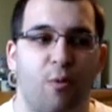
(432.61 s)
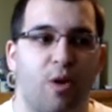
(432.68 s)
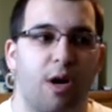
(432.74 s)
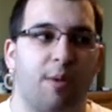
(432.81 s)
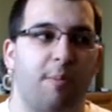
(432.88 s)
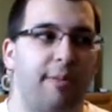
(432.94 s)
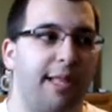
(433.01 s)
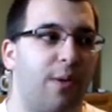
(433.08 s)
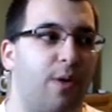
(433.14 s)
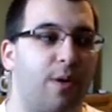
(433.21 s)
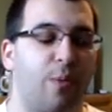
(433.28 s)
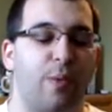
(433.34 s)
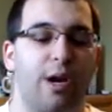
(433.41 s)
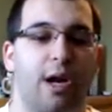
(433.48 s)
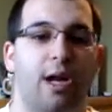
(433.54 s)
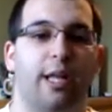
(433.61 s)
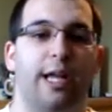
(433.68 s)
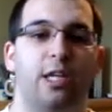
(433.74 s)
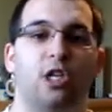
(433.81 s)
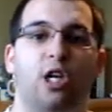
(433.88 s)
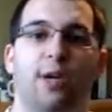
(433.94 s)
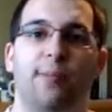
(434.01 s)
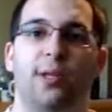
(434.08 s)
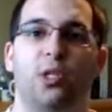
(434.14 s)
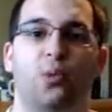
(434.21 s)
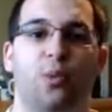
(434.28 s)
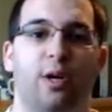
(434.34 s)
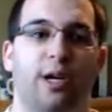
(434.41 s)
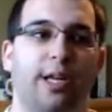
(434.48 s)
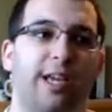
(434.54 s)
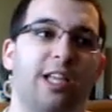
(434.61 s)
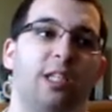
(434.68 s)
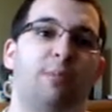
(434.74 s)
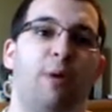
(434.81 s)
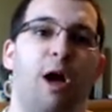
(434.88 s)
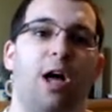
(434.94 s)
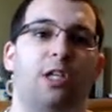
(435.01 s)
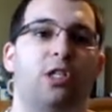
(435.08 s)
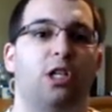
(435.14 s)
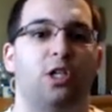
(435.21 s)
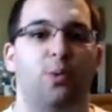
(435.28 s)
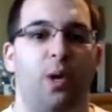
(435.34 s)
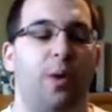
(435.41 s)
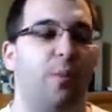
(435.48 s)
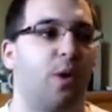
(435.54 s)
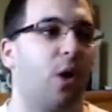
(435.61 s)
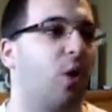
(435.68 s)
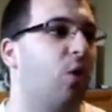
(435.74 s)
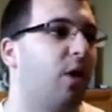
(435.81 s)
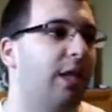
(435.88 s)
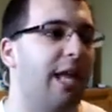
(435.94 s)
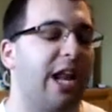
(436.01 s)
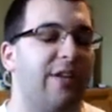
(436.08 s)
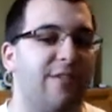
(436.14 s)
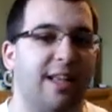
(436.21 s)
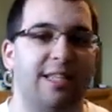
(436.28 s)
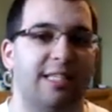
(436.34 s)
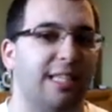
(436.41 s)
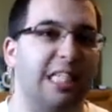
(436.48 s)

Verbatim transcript: we're going to play, we're going to win online tournaments, we're going to get sponsors, and we're going to go to LAN events.